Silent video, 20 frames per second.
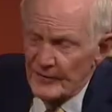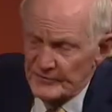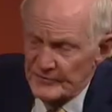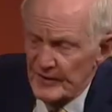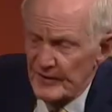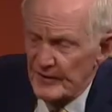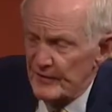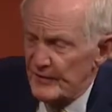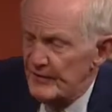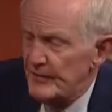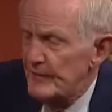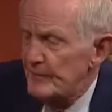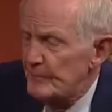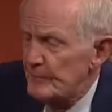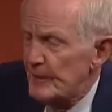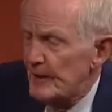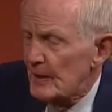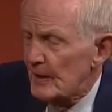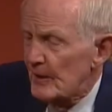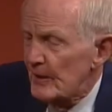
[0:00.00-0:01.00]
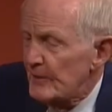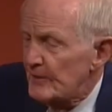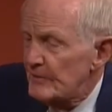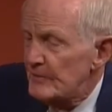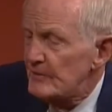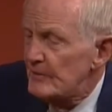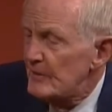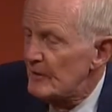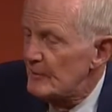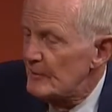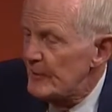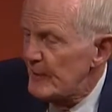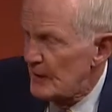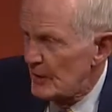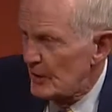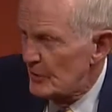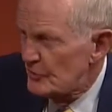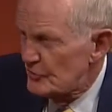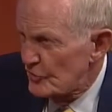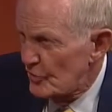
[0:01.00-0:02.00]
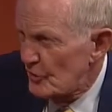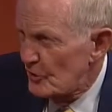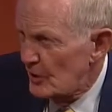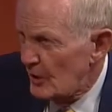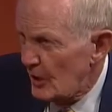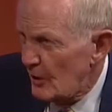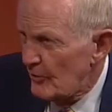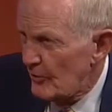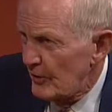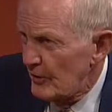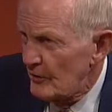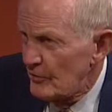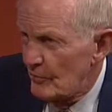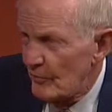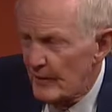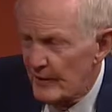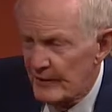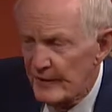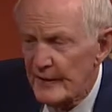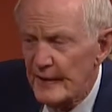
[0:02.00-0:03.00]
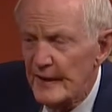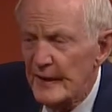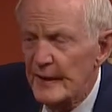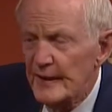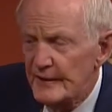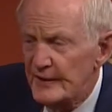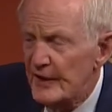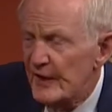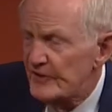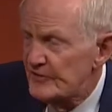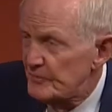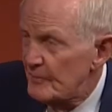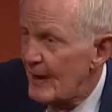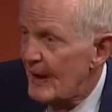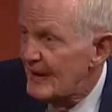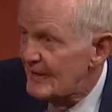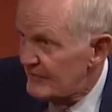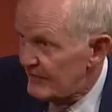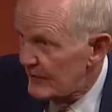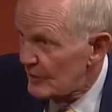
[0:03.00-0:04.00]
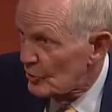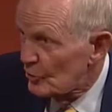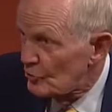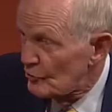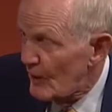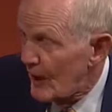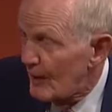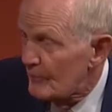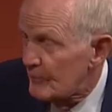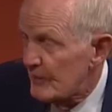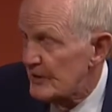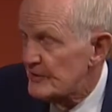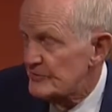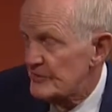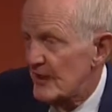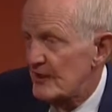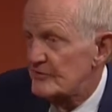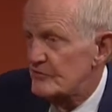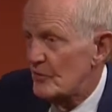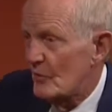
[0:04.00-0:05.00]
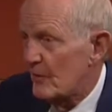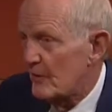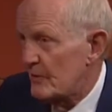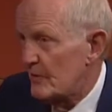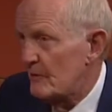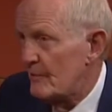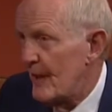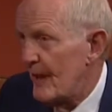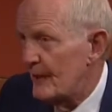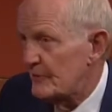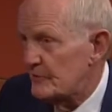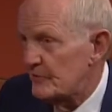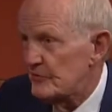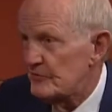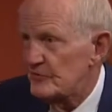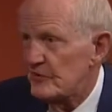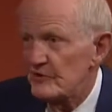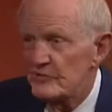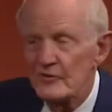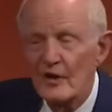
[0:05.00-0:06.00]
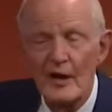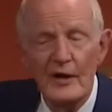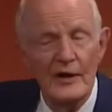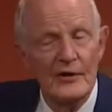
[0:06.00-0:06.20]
so the pillow the pillows are loaded with dust mite fecal droplets, and so are the mattresses. Mm